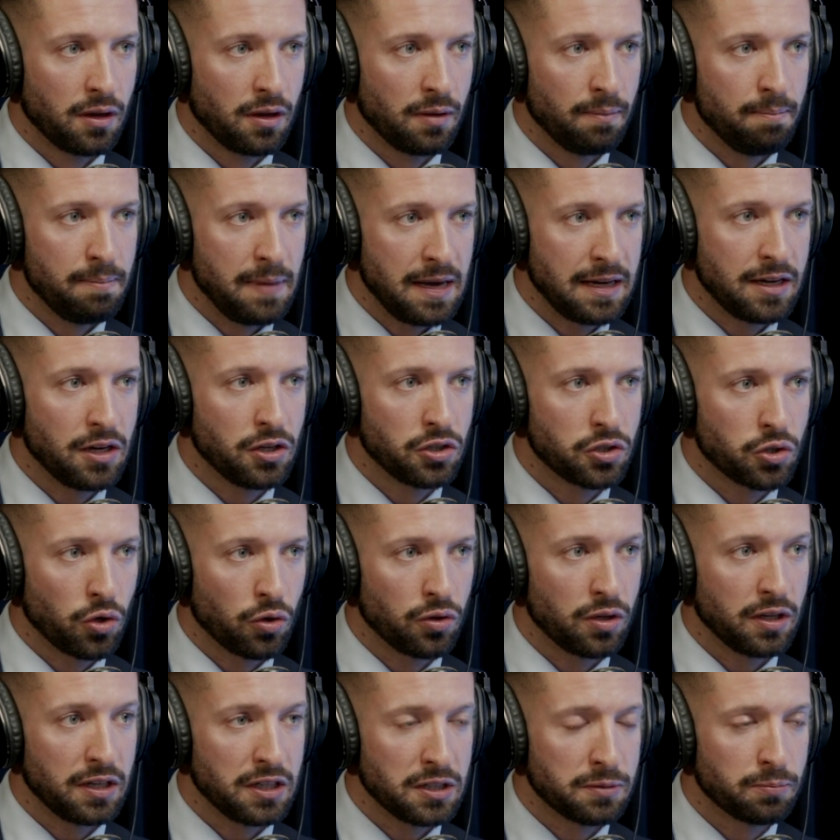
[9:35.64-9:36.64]
Making sure
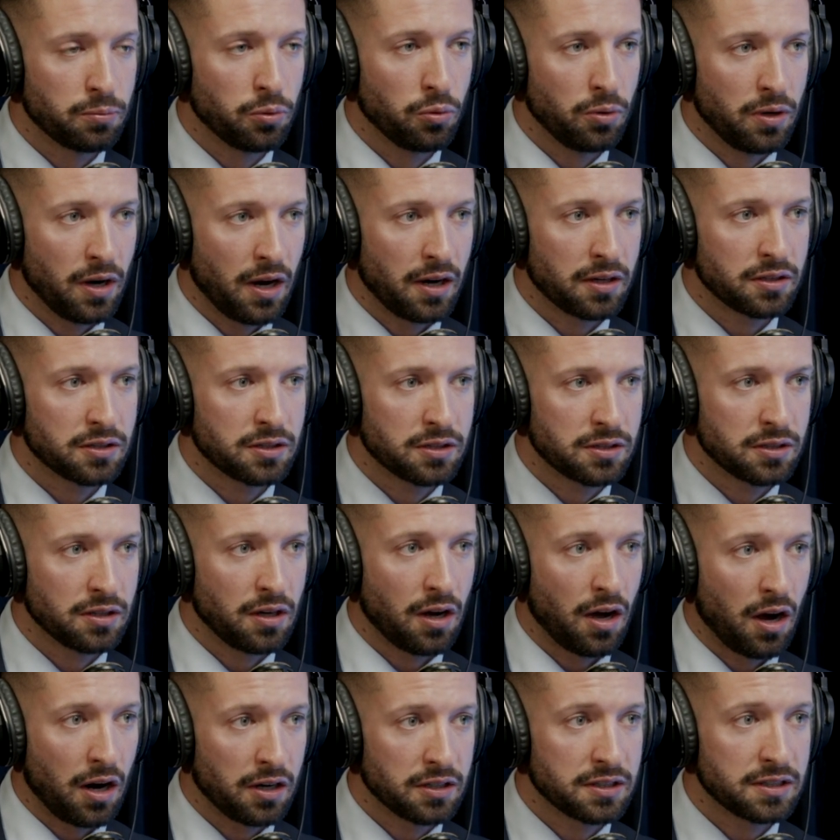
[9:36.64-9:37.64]
that these products
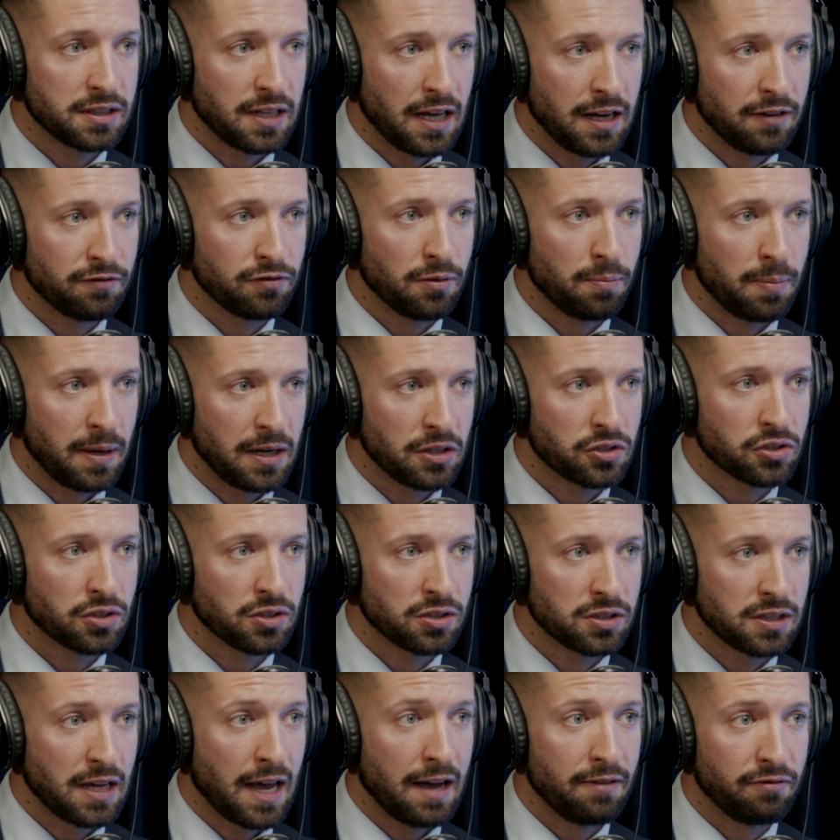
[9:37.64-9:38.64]
are safe for
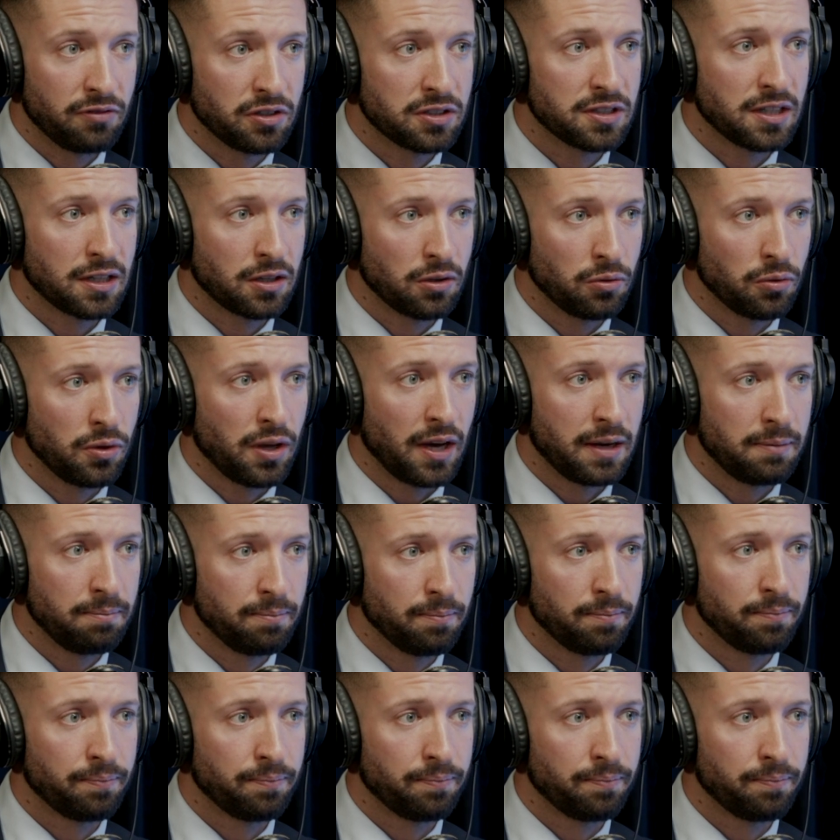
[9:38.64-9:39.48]
patients every single time.